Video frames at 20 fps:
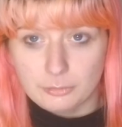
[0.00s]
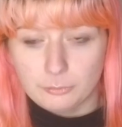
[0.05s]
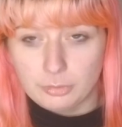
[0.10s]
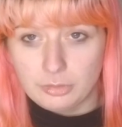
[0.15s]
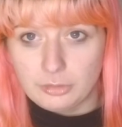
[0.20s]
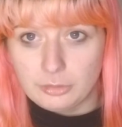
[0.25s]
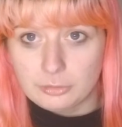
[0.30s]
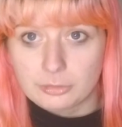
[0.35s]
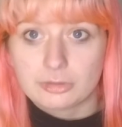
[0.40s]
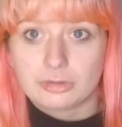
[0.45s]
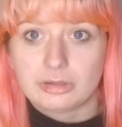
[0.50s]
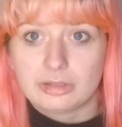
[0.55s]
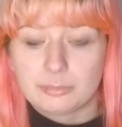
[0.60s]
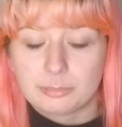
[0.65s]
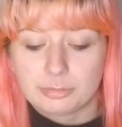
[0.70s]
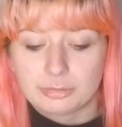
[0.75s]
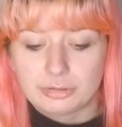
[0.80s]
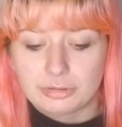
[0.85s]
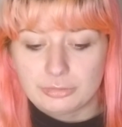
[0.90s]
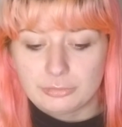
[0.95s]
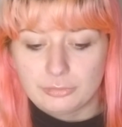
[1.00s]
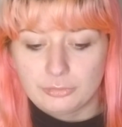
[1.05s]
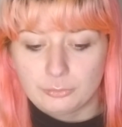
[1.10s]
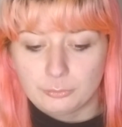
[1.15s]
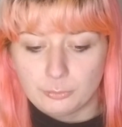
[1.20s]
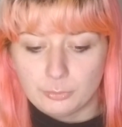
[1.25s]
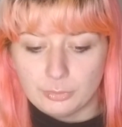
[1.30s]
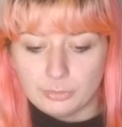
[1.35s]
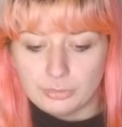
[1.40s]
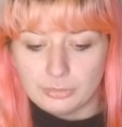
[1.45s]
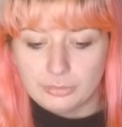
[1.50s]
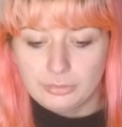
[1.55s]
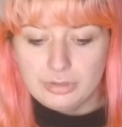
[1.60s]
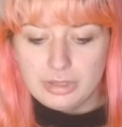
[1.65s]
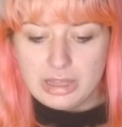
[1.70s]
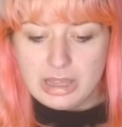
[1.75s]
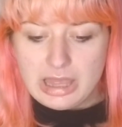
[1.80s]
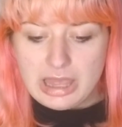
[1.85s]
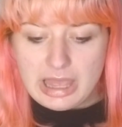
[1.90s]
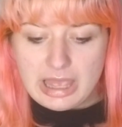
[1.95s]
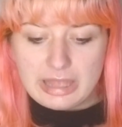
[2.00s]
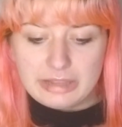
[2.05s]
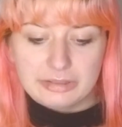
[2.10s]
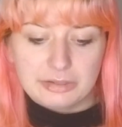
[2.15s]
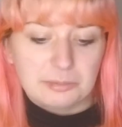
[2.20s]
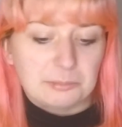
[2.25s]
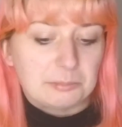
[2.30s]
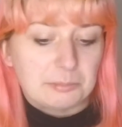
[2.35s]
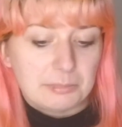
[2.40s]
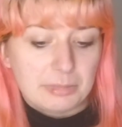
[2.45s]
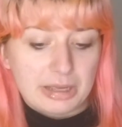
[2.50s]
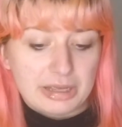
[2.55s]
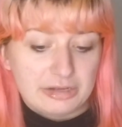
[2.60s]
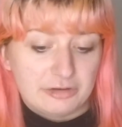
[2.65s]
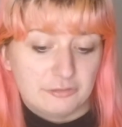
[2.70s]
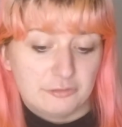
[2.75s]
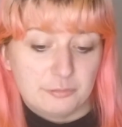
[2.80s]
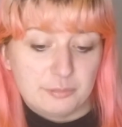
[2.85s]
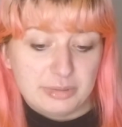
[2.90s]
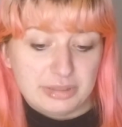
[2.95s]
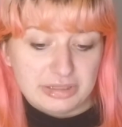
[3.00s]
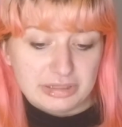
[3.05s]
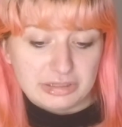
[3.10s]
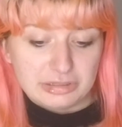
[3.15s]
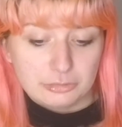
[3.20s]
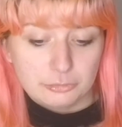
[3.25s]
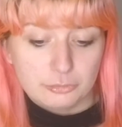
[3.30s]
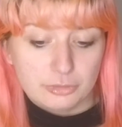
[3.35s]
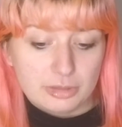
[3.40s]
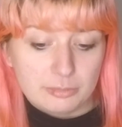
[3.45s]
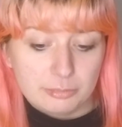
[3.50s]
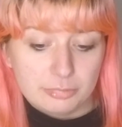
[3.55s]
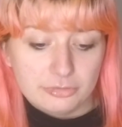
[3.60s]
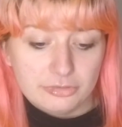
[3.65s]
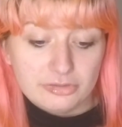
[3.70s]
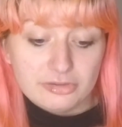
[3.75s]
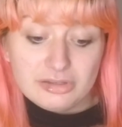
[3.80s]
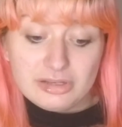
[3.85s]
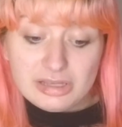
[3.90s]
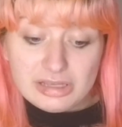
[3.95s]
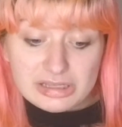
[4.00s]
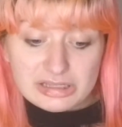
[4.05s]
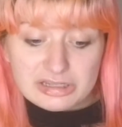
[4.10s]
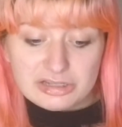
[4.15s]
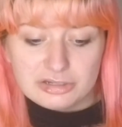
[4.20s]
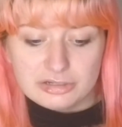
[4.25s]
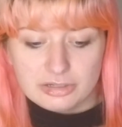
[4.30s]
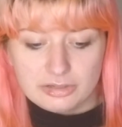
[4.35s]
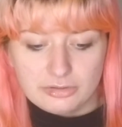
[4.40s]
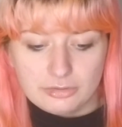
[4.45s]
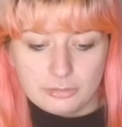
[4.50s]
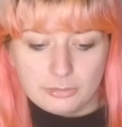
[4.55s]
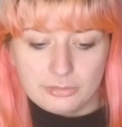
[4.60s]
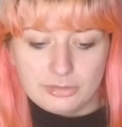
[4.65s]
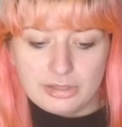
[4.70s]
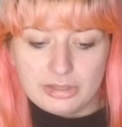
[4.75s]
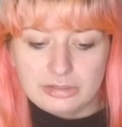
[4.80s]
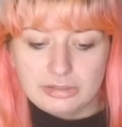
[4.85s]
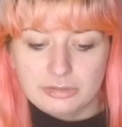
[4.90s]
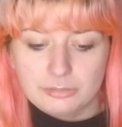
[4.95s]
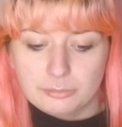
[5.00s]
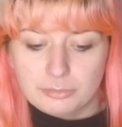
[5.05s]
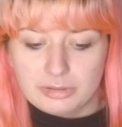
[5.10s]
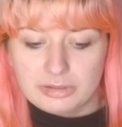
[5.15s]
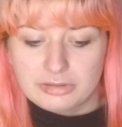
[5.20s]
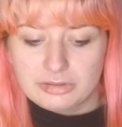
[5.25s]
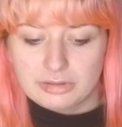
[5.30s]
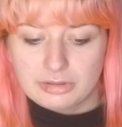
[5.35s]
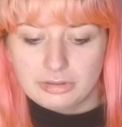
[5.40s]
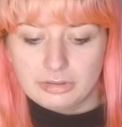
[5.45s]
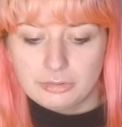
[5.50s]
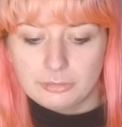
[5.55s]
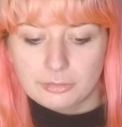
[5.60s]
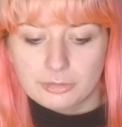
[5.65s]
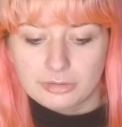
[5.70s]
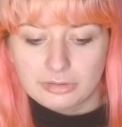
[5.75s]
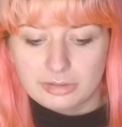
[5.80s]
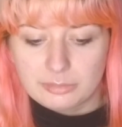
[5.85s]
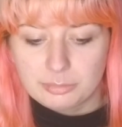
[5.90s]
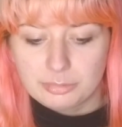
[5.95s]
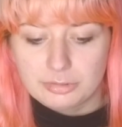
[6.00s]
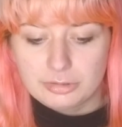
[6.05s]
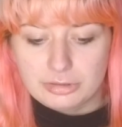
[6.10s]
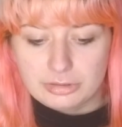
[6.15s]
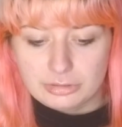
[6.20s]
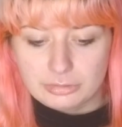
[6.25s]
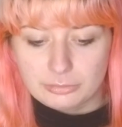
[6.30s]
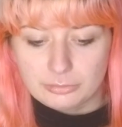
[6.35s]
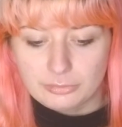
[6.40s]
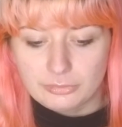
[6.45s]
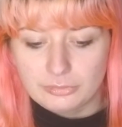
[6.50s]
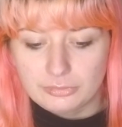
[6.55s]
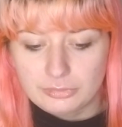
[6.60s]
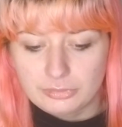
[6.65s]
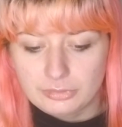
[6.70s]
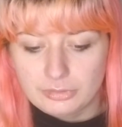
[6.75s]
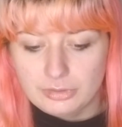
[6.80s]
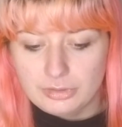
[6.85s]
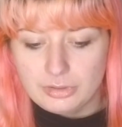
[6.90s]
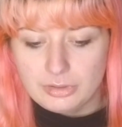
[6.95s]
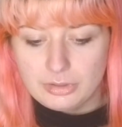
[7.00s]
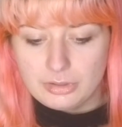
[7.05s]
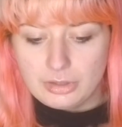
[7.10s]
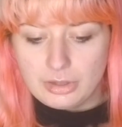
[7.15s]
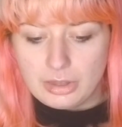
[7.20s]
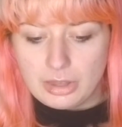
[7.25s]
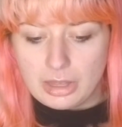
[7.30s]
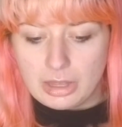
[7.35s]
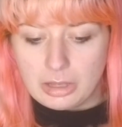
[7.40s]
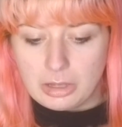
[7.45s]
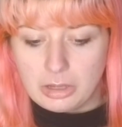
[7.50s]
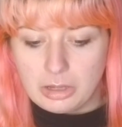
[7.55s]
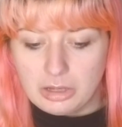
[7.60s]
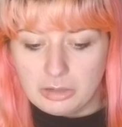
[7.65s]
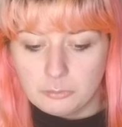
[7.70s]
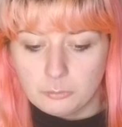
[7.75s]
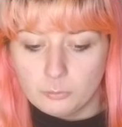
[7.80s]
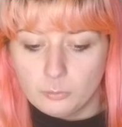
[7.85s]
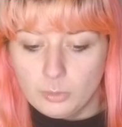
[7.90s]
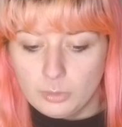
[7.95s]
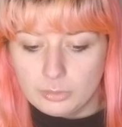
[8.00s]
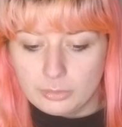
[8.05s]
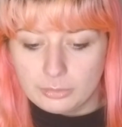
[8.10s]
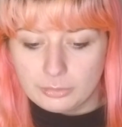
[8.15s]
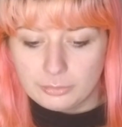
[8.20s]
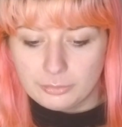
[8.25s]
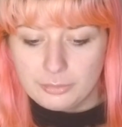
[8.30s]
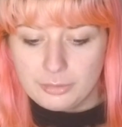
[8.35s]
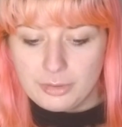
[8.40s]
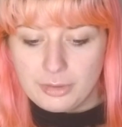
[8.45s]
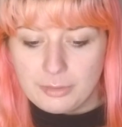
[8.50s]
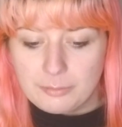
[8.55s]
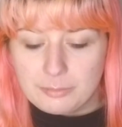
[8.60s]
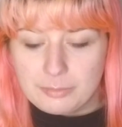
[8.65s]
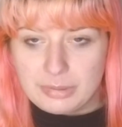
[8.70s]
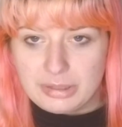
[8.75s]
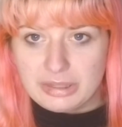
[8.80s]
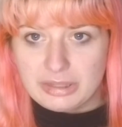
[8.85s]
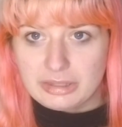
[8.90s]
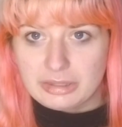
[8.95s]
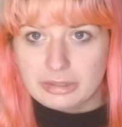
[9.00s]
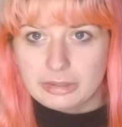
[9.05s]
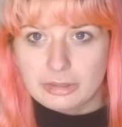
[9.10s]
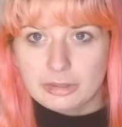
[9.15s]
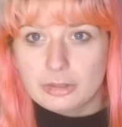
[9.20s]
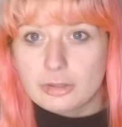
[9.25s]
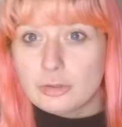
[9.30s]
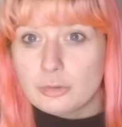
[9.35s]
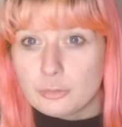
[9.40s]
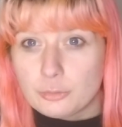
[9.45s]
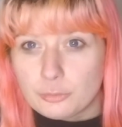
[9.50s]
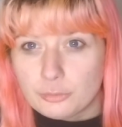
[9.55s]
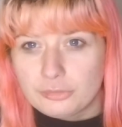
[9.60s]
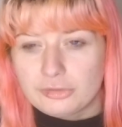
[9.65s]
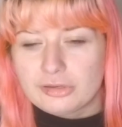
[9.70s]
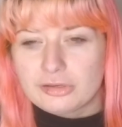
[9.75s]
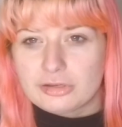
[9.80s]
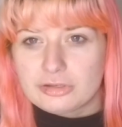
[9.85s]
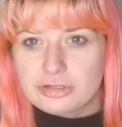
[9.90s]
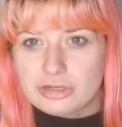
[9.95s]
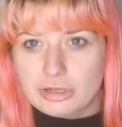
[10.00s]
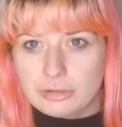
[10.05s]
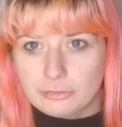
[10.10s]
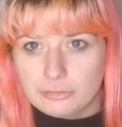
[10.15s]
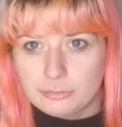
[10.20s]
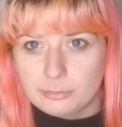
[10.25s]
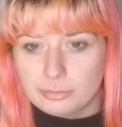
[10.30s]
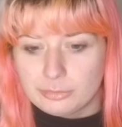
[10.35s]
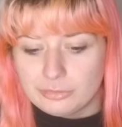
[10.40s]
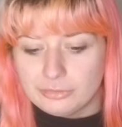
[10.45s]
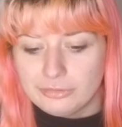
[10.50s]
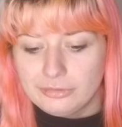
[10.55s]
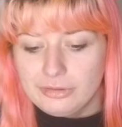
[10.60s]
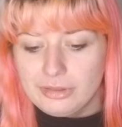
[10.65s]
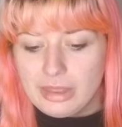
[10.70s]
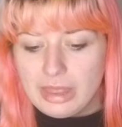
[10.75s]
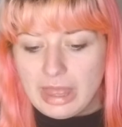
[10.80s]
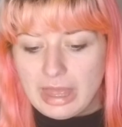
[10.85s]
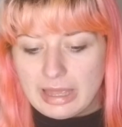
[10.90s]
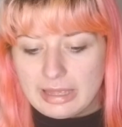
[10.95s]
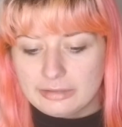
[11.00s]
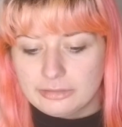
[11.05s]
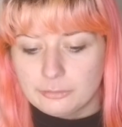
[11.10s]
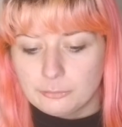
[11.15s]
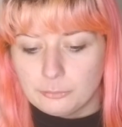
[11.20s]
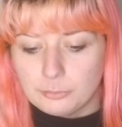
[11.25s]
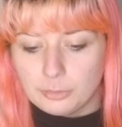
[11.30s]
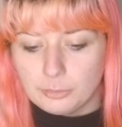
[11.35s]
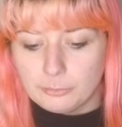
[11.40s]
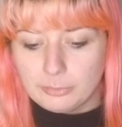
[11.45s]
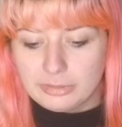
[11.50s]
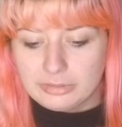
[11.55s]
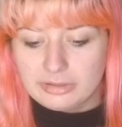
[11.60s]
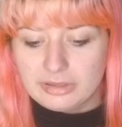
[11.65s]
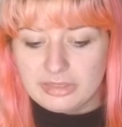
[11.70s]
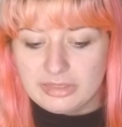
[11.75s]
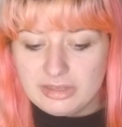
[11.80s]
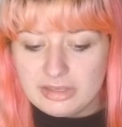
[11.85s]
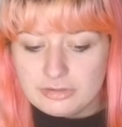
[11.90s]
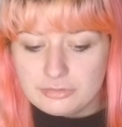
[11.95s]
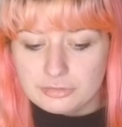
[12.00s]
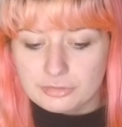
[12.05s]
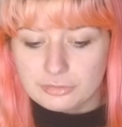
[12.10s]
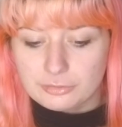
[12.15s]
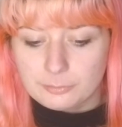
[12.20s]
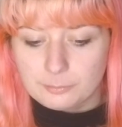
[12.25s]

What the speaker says: locally produced wool, and there might have been great prestige associated with locally produced wool being used in a chasuble at the Wawel Cathedral.